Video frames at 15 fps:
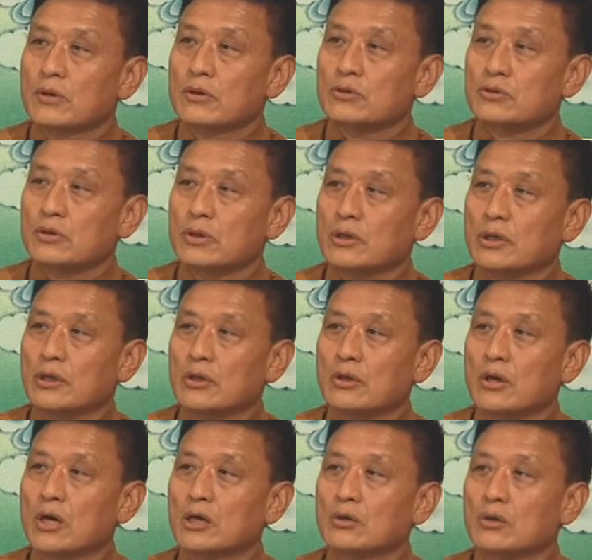So
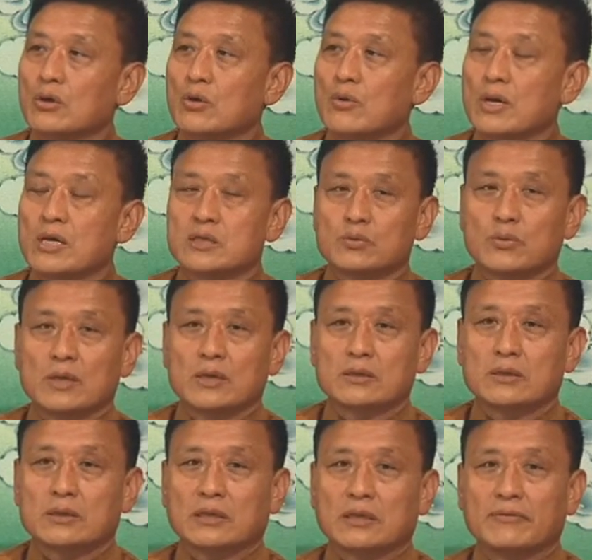not always
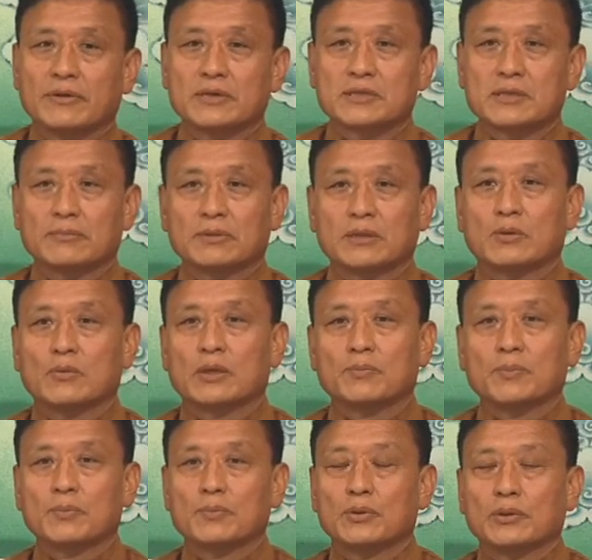giving something what
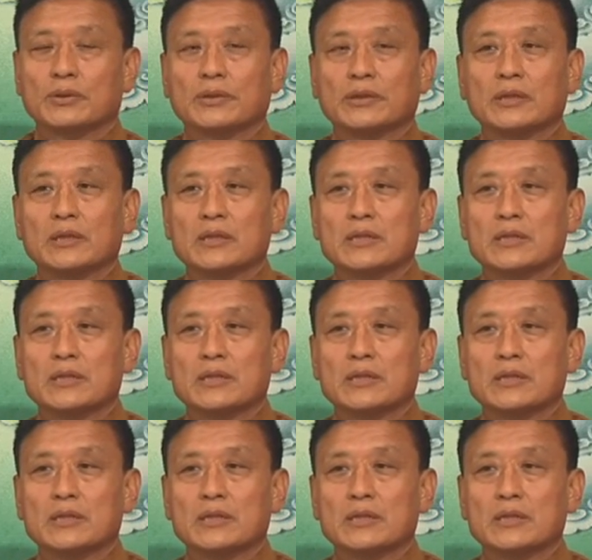people,